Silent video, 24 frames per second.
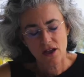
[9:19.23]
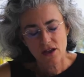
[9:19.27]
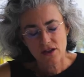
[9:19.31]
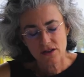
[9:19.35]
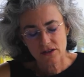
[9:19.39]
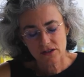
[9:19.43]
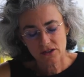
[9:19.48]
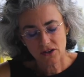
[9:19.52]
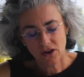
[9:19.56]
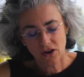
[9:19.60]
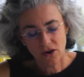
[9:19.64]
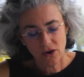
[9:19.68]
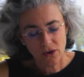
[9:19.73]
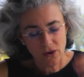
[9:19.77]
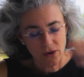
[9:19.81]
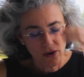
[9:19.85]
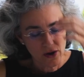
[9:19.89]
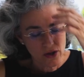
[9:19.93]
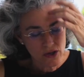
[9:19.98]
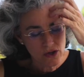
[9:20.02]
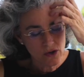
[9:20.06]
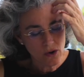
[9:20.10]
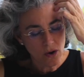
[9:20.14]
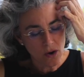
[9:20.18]
So
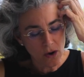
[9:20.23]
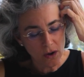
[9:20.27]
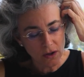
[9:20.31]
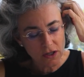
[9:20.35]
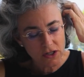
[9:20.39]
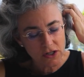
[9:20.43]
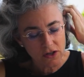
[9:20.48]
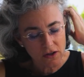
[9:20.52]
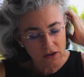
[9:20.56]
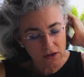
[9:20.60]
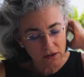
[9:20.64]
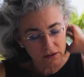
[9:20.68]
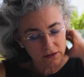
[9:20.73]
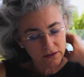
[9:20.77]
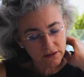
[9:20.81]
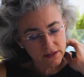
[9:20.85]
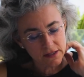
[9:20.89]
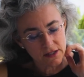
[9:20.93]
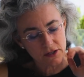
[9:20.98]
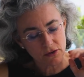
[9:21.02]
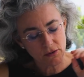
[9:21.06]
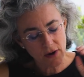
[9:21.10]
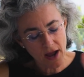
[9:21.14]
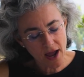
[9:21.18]
you also
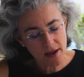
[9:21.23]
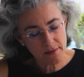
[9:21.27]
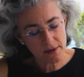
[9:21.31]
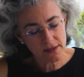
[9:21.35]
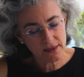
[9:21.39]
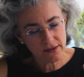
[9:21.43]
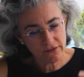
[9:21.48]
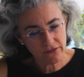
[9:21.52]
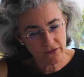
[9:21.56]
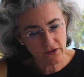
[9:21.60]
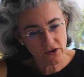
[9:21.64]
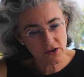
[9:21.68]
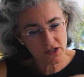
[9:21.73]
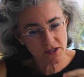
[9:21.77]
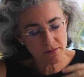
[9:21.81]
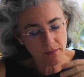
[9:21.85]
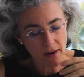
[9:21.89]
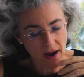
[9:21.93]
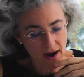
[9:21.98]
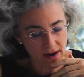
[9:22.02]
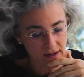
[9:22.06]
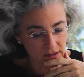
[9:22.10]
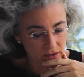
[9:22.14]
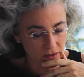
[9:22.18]
describe in the first
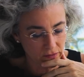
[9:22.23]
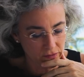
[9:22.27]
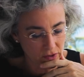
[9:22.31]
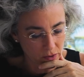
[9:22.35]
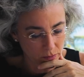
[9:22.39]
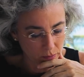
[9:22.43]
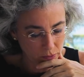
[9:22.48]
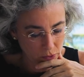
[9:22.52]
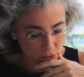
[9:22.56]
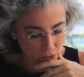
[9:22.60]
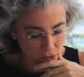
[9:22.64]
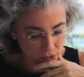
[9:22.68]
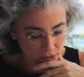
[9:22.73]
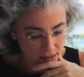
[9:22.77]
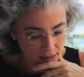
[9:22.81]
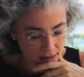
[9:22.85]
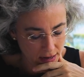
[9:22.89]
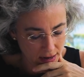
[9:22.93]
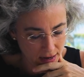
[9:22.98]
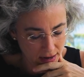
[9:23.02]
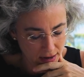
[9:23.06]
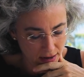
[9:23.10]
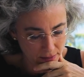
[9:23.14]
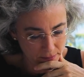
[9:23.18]
part of your book,
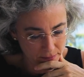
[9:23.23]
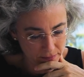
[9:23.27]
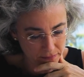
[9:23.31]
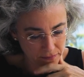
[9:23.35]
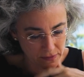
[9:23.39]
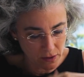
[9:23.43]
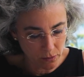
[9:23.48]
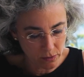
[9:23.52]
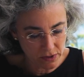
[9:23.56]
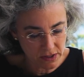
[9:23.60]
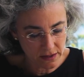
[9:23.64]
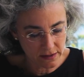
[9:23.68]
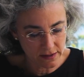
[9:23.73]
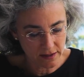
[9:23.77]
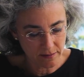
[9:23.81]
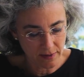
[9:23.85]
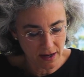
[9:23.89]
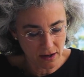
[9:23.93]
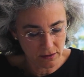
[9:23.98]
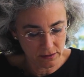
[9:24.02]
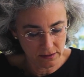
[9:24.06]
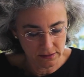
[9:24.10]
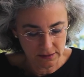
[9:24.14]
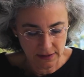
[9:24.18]
which is
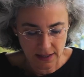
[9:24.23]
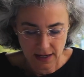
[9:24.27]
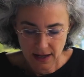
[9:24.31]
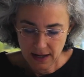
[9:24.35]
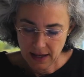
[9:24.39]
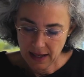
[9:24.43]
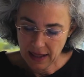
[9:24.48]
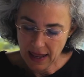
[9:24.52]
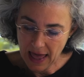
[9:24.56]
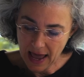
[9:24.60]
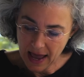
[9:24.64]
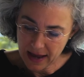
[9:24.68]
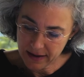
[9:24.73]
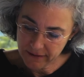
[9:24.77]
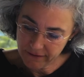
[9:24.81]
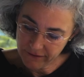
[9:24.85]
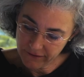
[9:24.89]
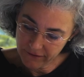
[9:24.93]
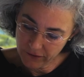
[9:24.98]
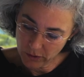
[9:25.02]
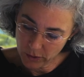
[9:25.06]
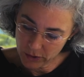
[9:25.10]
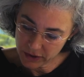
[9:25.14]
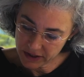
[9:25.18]
about life
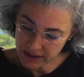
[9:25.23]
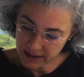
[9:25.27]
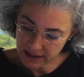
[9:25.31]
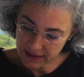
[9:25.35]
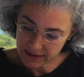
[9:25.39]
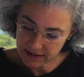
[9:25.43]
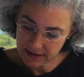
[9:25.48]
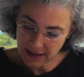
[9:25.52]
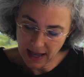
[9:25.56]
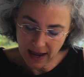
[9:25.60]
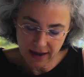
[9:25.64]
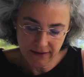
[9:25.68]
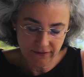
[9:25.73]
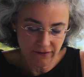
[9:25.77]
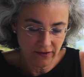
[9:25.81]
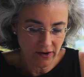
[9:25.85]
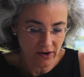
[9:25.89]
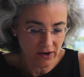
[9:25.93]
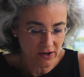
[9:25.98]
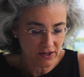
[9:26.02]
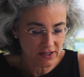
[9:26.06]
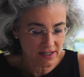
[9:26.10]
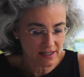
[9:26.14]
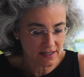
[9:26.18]
forces, life
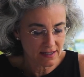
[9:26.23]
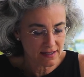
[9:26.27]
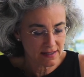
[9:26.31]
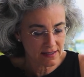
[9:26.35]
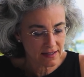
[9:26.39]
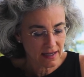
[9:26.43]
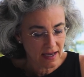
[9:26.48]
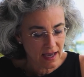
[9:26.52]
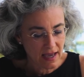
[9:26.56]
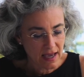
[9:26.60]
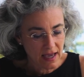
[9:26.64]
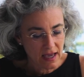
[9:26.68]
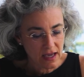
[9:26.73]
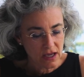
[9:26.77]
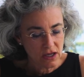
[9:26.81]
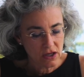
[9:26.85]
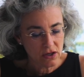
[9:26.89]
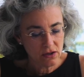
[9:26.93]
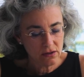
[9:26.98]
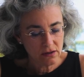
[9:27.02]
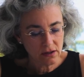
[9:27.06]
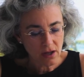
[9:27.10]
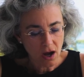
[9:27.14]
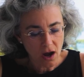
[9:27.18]
energies, mm-hmm.
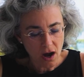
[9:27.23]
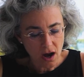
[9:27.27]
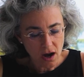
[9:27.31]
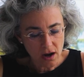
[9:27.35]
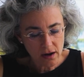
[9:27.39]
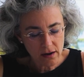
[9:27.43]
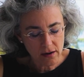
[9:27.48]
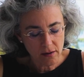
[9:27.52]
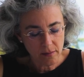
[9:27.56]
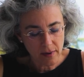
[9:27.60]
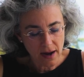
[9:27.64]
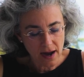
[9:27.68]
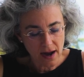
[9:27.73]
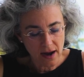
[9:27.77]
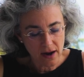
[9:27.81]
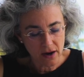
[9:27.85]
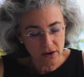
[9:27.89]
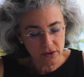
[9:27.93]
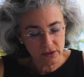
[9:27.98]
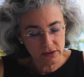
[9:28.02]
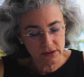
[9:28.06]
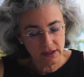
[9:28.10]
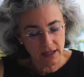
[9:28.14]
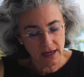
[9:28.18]
you talk
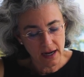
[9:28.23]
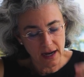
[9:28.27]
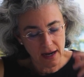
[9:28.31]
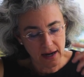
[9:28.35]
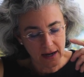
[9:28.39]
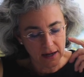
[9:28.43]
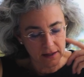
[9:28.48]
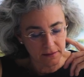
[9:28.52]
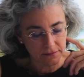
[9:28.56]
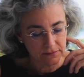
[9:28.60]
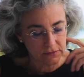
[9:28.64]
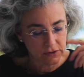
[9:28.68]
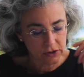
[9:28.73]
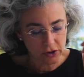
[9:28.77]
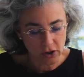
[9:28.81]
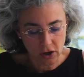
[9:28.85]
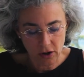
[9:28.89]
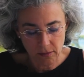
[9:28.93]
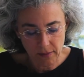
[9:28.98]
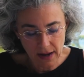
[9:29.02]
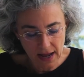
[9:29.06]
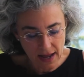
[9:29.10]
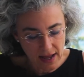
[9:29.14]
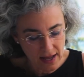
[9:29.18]
about
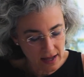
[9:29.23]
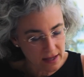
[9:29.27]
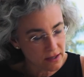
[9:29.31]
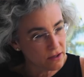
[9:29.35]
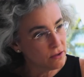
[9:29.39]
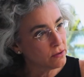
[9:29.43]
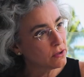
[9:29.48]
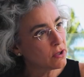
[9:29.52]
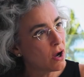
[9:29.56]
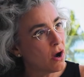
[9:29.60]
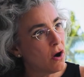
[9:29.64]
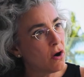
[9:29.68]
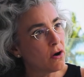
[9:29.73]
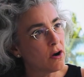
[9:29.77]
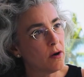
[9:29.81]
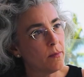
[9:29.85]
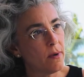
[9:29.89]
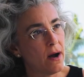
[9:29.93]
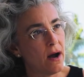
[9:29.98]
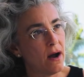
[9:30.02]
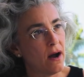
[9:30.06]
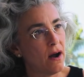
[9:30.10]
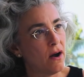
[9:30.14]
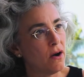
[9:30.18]
trauma, you talk
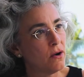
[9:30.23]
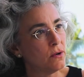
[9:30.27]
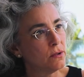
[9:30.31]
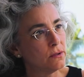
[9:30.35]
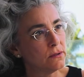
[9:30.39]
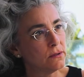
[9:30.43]
about